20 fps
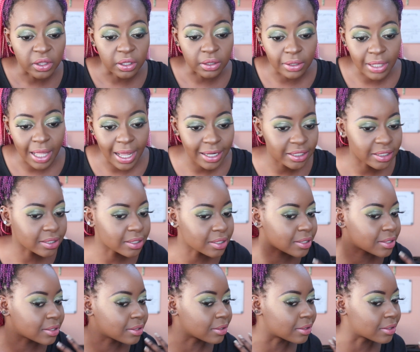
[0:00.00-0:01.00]
The
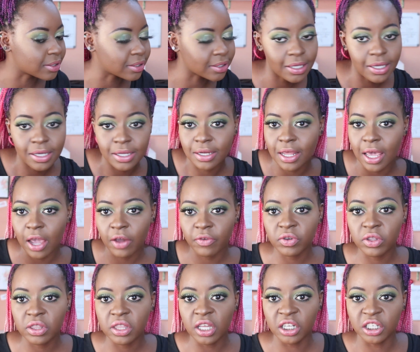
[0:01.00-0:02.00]
lashes, the skin,
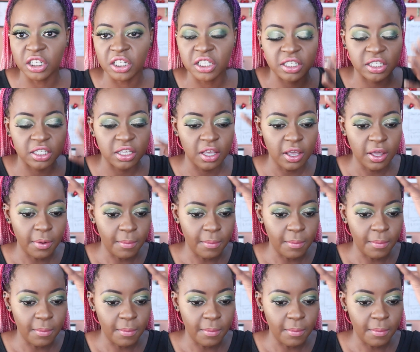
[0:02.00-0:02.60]
everything just